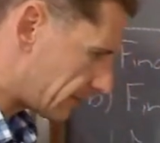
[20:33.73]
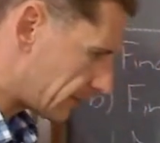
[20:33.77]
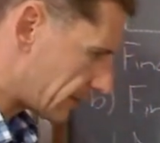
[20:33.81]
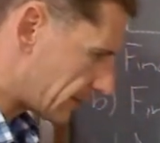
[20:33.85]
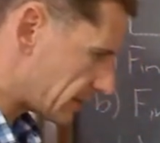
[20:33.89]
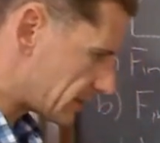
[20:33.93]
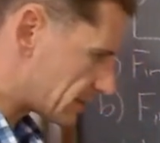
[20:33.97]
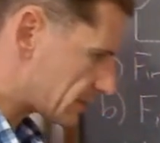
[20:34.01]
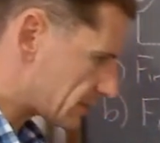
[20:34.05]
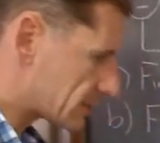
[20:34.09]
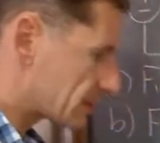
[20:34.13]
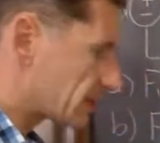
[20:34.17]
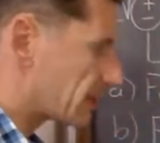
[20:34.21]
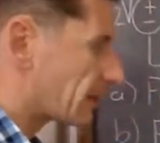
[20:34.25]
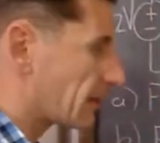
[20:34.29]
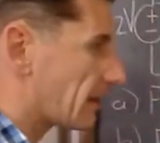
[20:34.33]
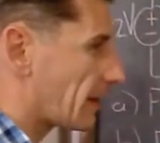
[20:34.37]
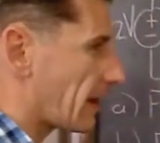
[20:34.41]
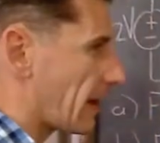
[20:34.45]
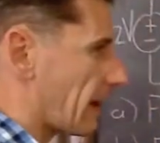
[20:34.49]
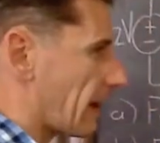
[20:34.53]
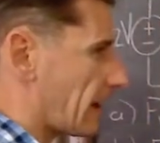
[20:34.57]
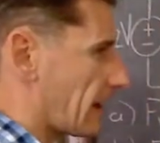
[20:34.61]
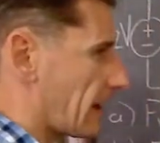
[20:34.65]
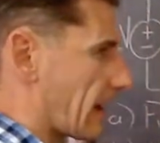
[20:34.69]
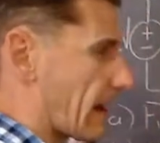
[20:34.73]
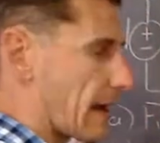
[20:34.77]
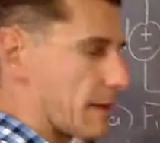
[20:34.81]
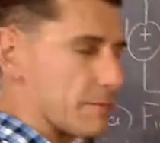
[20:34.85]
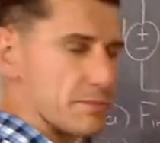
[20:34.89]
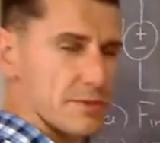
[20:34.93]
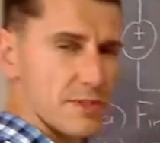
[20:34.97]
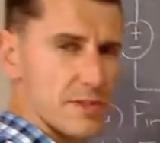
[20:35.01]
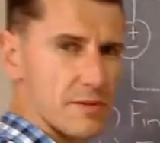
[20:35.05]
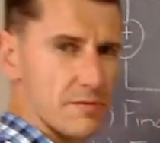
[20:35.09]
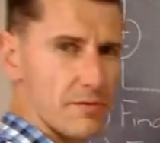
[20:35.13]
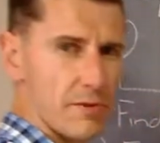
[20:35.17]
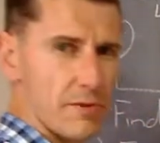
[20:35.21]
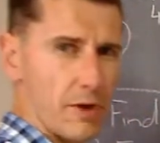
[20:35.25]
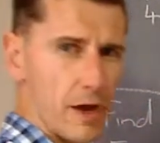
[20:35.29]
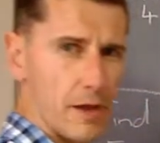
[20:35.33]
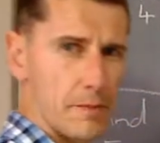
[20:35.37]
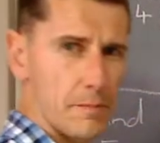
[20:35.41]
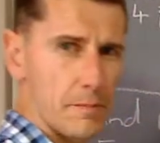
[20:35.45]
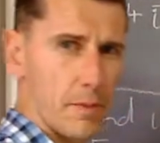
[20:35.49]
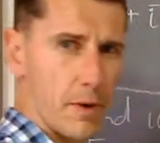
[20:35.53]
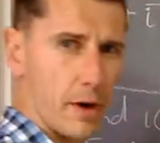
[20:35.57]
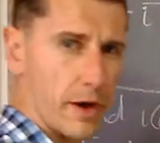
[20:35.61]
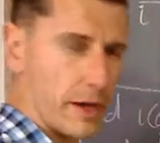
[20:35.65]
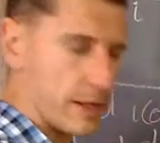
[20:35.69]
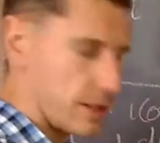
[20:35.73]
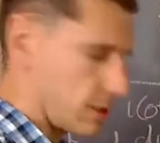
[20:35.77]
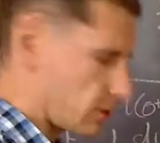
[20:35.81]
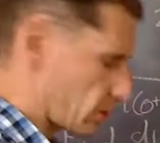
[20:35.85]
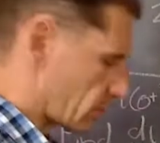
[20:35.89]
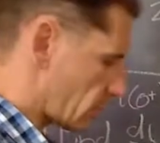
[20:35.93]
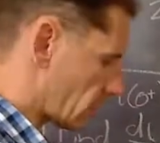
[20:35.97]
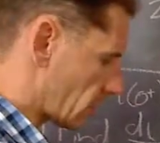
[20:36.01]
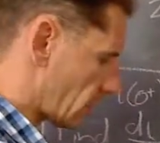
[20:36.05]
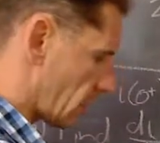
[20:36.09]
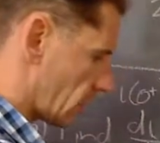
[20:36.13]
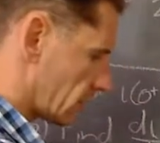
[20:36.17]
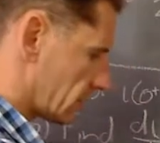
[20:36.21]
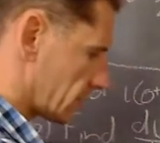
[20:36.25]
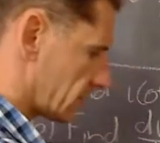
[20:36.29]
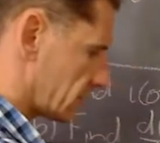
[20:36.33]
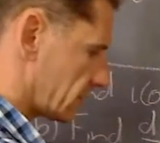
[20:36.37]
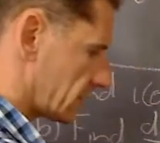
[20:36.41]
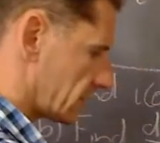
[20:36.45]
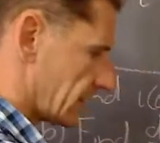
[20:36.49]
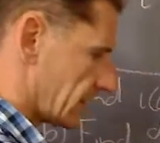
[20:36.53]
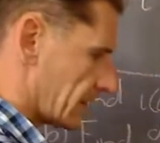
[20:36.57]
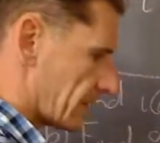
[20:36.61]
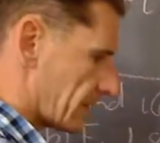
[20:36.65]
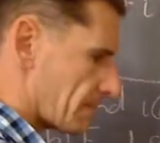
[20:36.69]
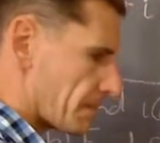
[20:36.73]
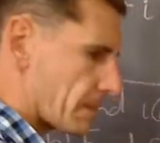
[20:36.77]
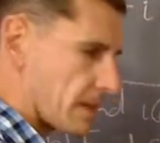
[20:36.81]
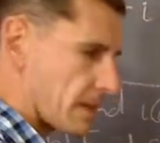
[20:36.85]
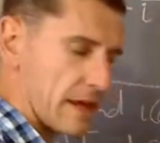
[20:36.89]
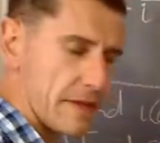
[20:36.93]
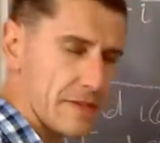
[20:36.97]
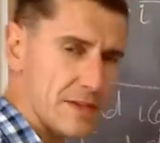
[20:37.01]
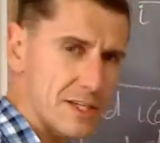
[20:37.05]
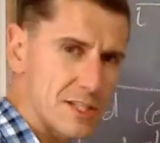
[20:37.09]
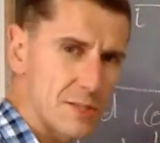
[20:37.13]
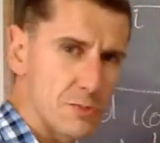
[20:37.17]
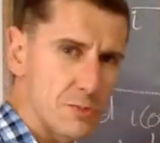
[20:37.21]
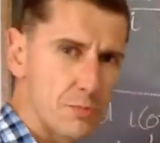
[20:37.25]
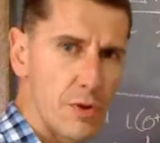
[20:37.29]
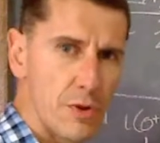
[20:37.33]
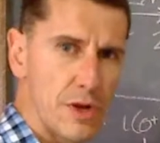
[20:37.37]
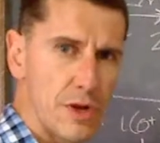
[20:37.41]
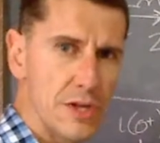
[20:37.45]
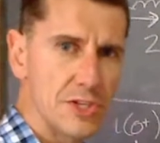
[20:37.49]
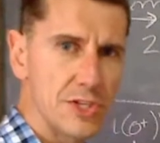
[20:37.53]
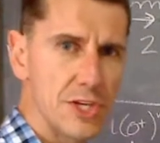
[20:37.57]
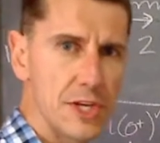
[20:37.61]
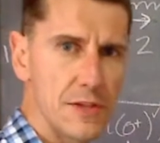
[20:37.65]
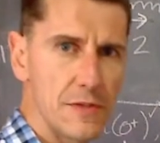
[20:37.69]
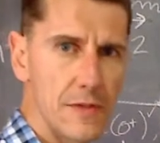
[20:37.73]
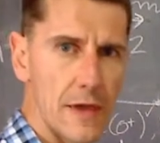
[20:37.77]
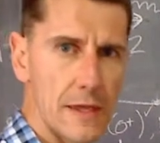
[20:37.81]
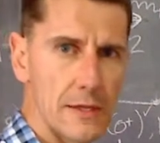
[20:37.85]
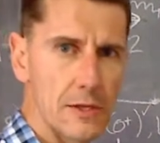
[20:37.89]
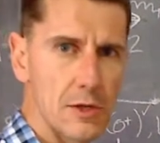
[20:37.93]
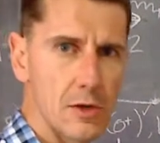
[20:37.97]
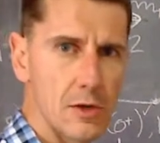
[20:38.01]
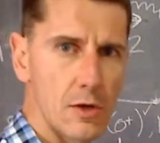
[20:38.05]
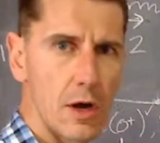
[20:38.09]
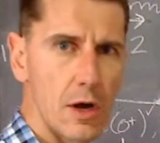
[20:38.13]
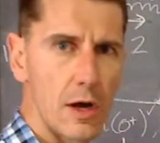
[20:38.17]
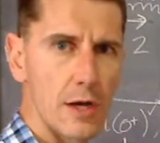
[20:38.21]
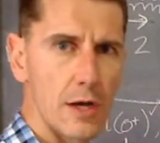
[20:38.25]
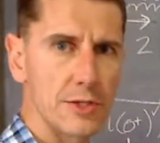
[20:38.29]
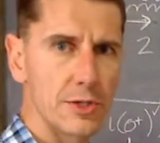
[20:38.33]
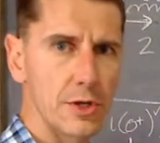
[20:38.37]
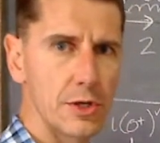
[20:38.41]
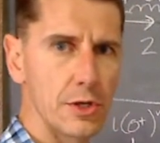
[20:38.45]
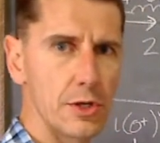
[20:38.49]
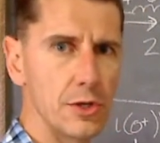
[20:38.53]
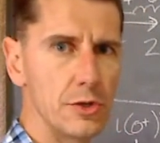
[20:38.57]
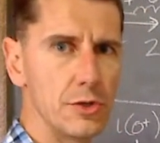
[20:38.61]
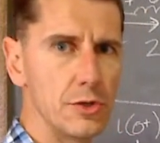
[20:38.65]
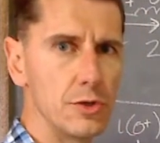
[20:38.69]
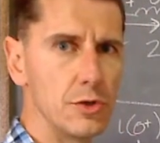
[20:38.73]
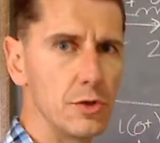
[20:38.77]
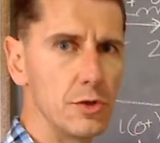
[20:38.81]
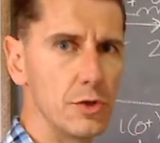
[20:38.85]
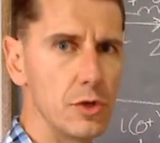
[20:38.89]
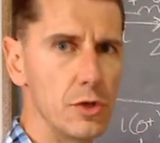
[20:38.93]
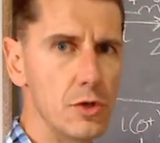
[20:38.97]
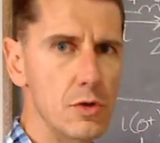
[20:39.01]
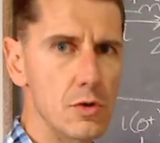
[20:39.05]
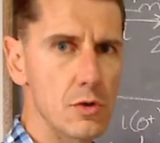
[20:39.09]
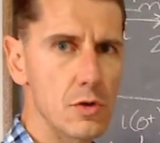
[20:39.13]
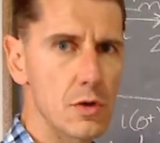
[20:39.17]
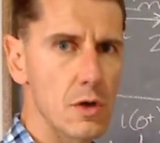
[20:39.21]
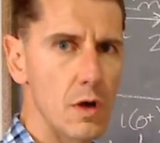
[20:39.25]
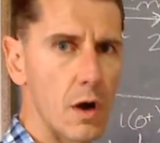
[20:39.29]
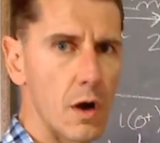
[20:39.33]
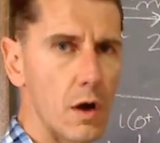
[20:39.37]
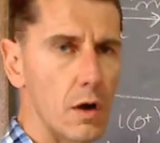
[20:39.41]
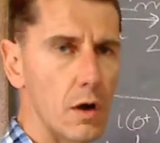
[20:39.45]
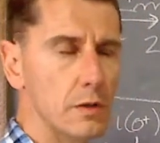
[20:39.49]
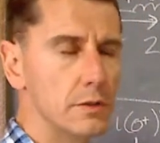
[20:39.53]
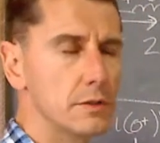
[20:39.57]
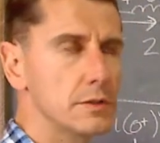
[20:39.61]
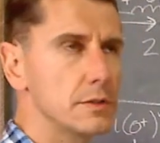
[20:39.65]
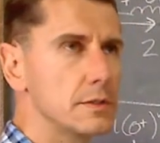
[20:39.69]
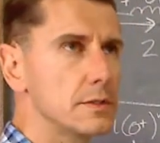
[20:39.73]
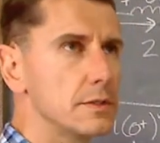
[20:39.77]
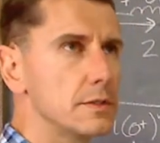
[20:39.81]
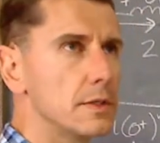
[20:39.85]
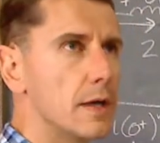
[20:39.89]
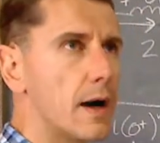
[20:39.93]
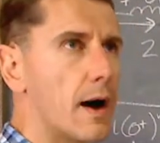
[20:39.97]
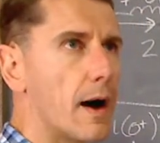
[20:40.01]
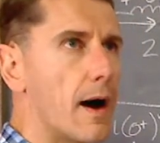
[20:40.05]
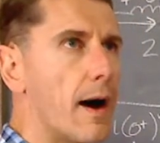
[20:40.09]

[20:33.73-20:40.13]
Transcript: this, amps divided by, you can't, in the spreadsheet that you guys are going to do, you can't